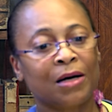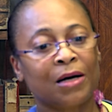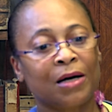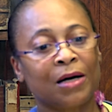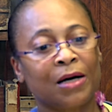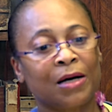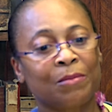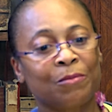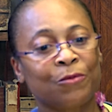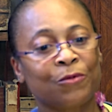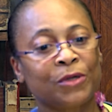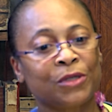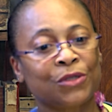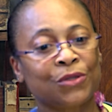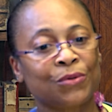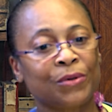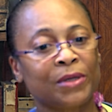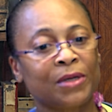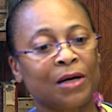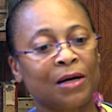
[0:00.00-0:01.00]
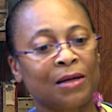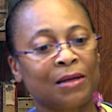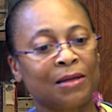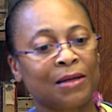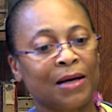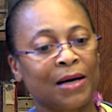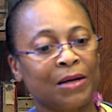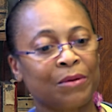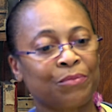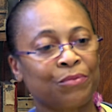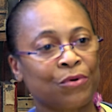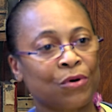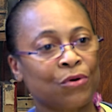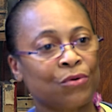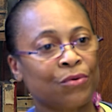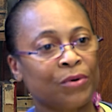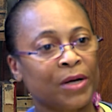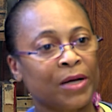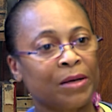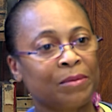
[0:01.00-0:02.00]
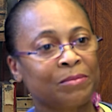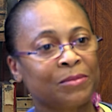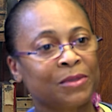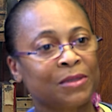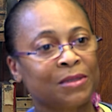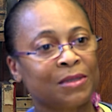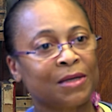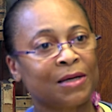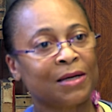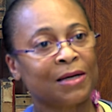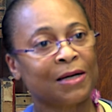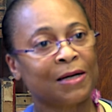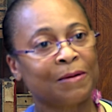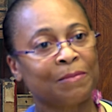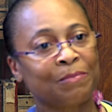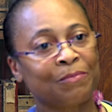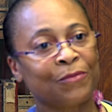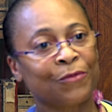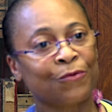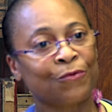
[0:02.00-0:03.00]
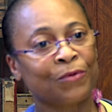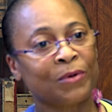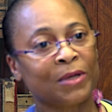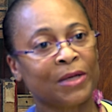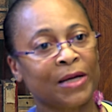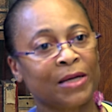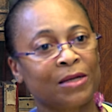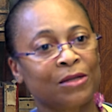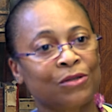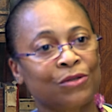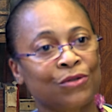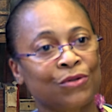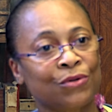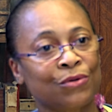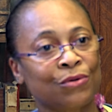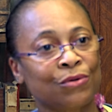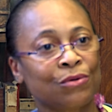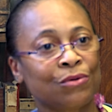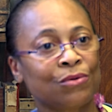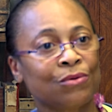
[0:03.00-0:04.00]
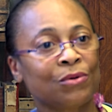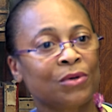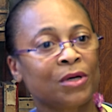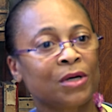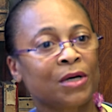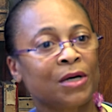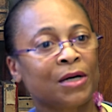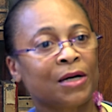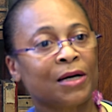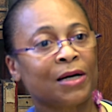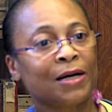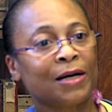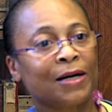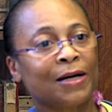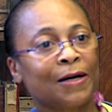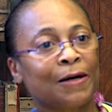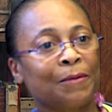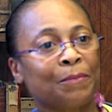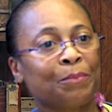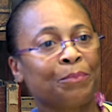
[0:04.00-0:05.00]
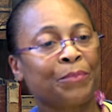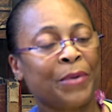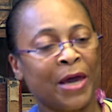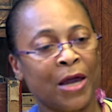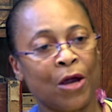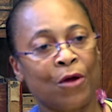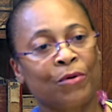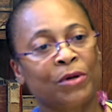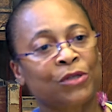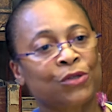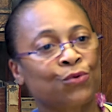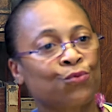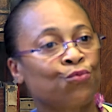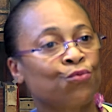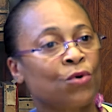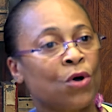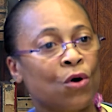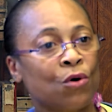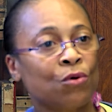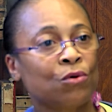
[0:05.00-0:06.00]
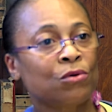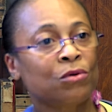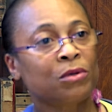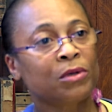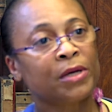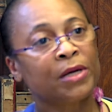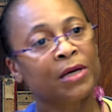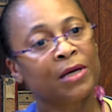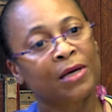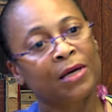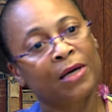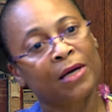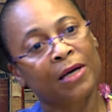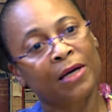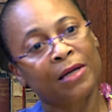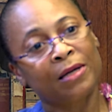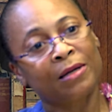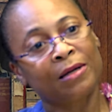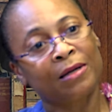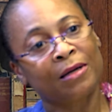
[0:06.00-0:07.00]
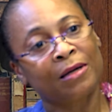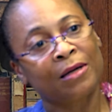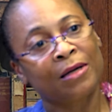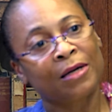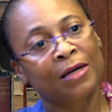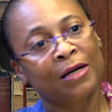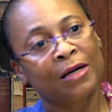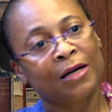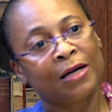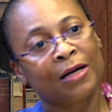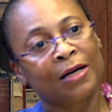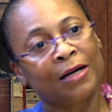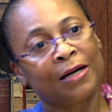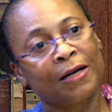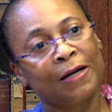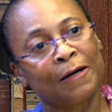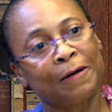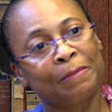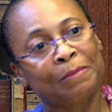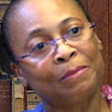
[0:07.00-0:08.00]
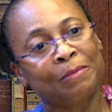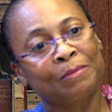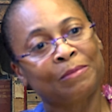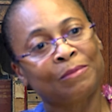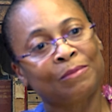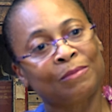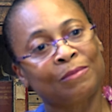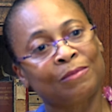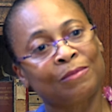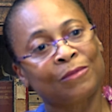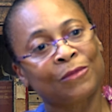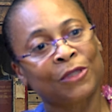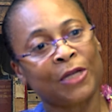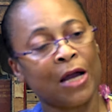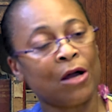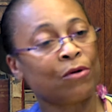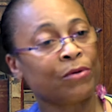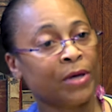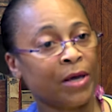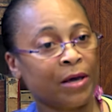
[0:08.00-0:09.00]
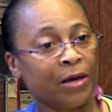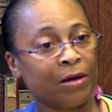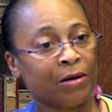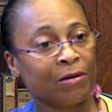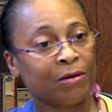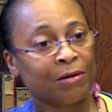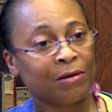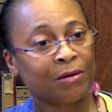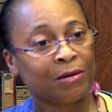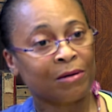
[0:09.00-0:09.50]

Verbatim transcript: Um, we're doing a lot of programs um, relating to um, parents' role in um, childcare,